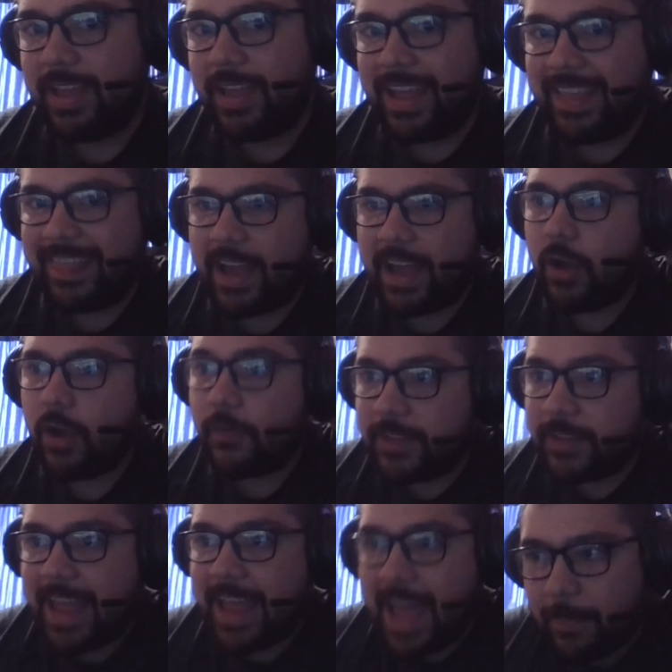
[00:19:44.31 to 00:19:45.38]
and that
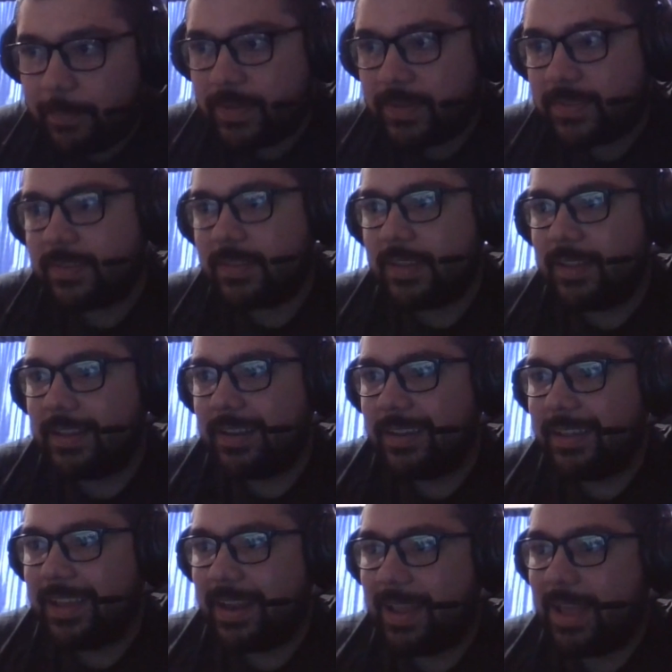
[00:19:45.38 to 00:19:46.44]
often happens in
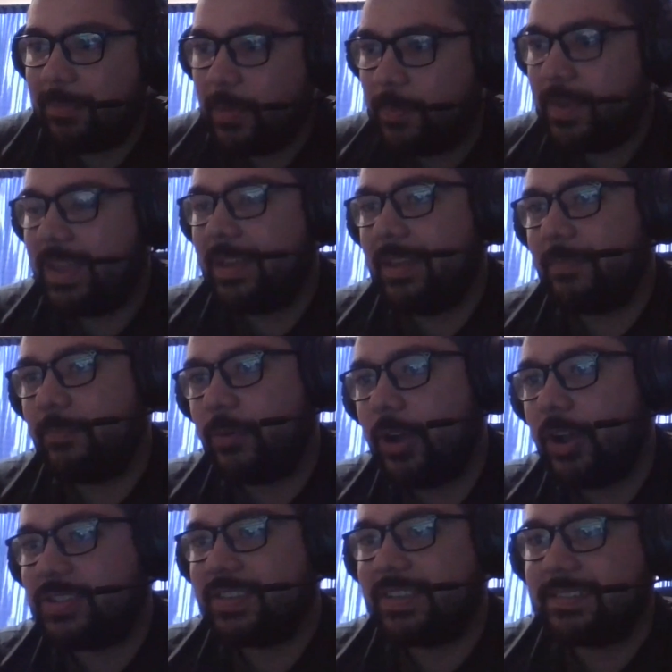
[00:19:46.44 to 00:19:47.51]
an MVP
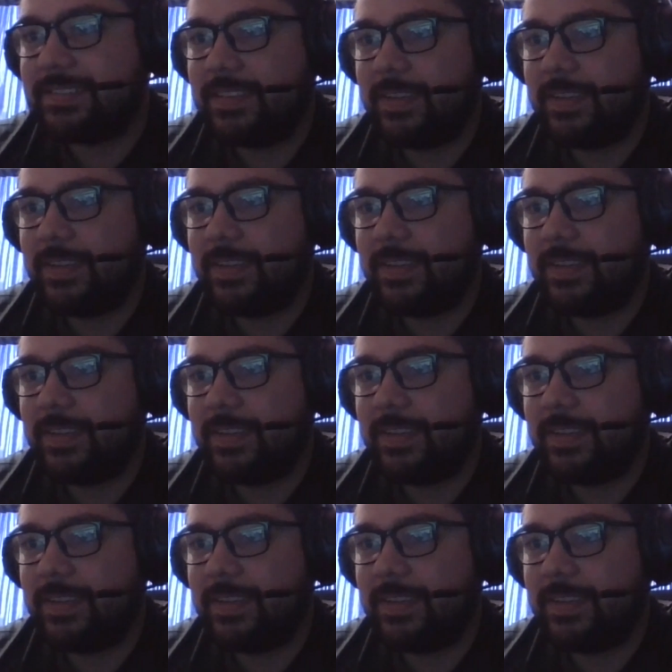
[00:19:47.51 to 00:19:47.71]
projects.